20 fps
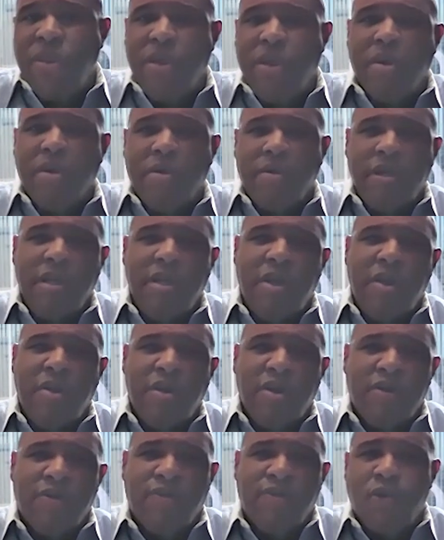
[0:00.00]
your, you know,
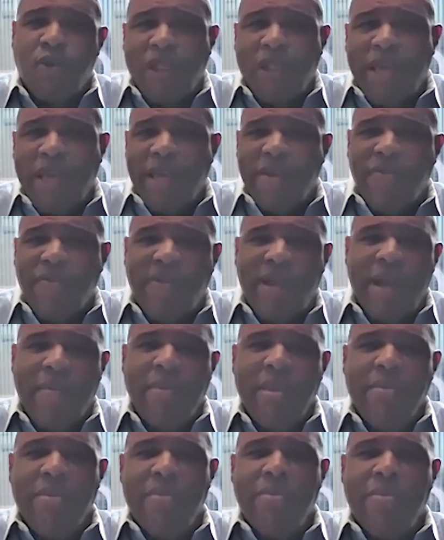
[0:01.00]
your four-legged
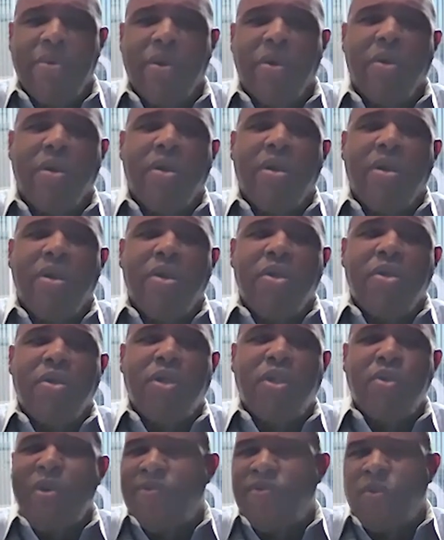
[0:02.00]
family member,
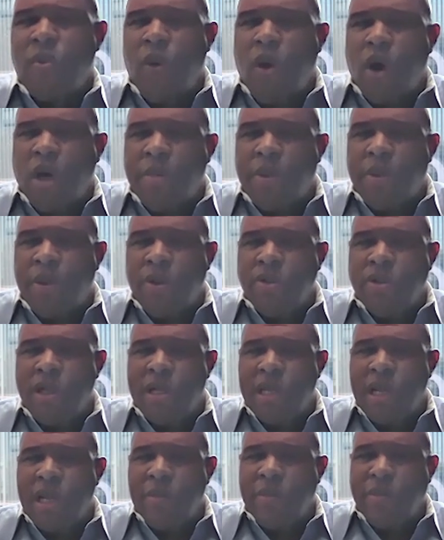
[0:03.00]
do we have water bowls
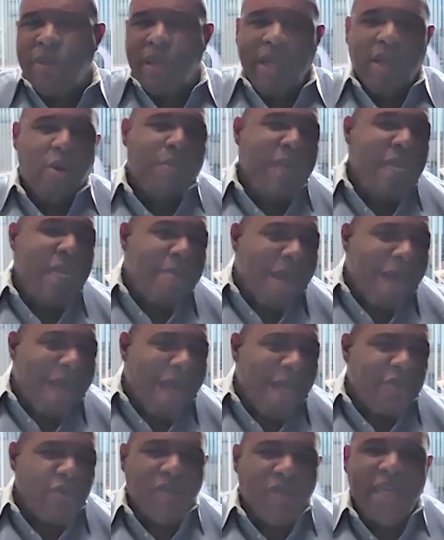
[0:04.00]
on the airplane or pee
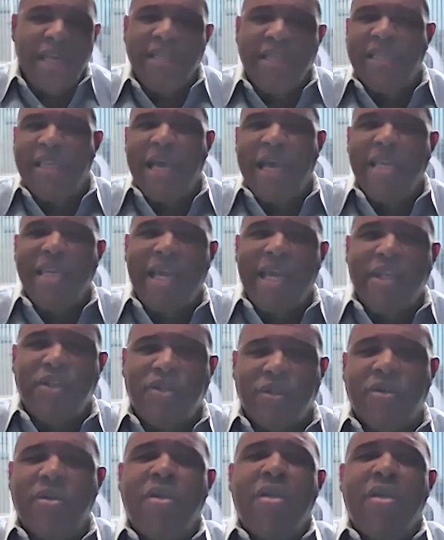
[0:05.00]
pads or things of that
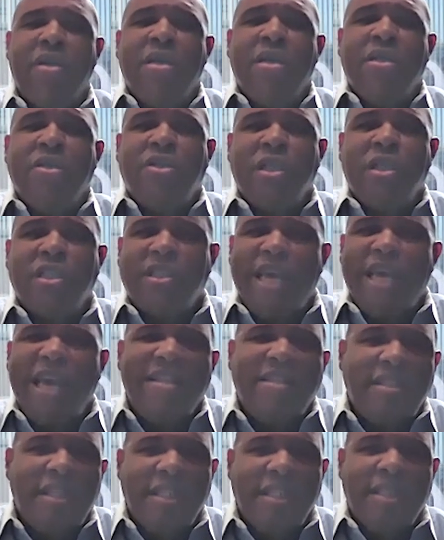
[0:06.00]
nature? Just
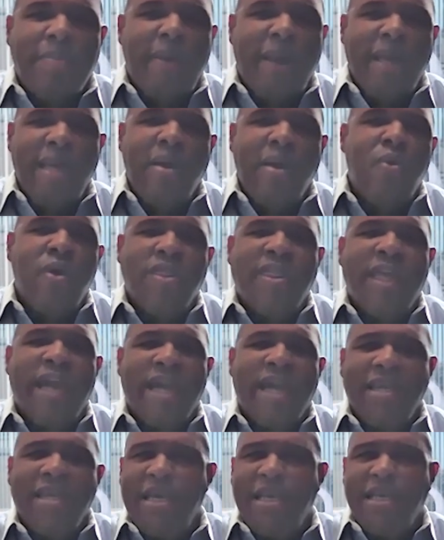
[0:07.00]
anticipating what
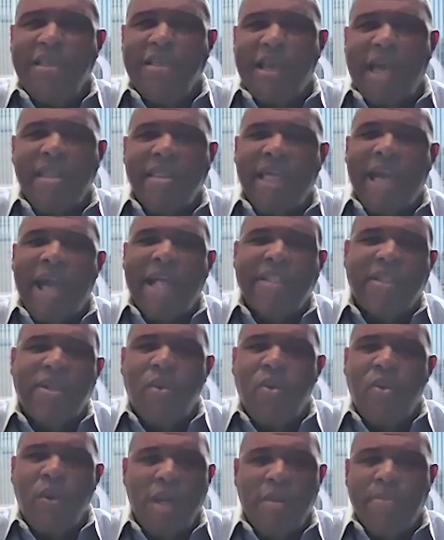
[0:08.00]
that need is. I, that's
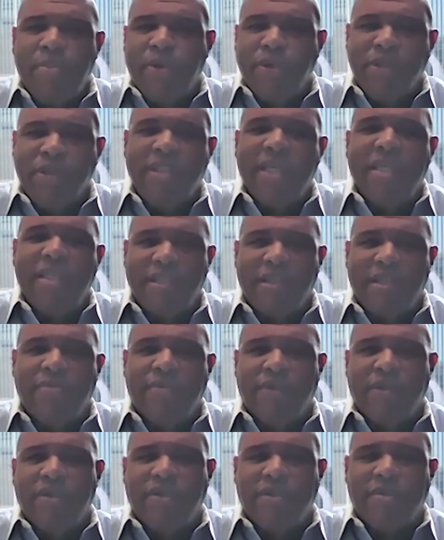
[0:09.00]
the one percent
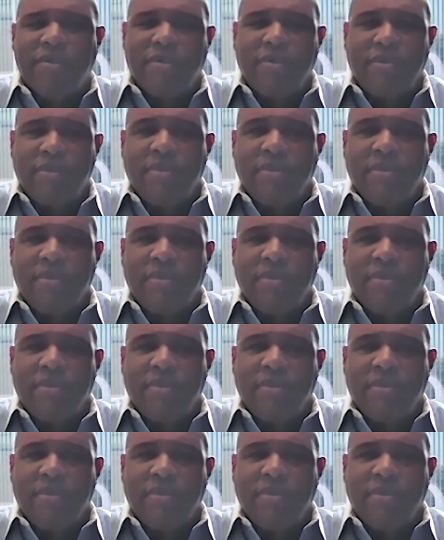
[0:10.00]
difference.